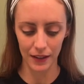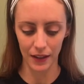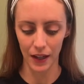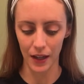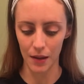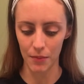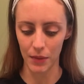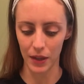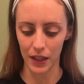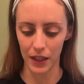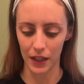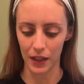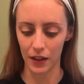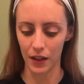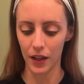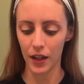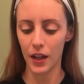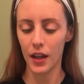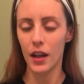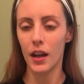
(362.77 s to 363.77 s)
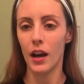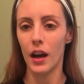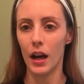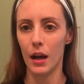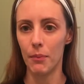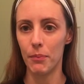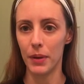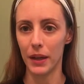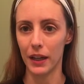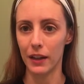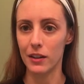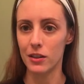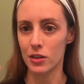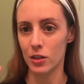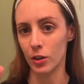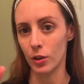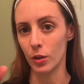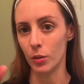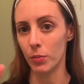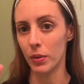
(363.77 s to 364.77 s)
come in a big
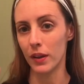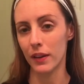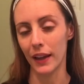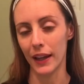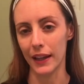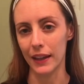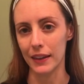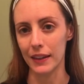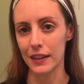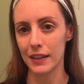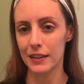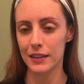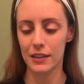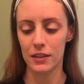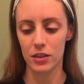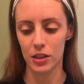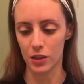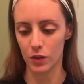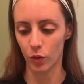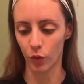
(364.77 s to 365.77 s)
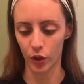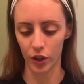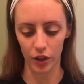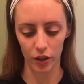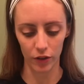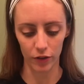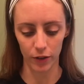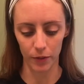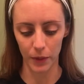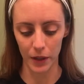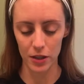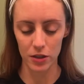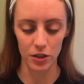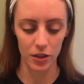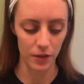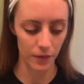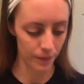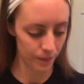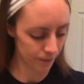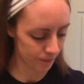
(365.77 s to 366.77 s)
tube like this, just for your
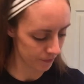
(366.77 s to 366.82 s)
information.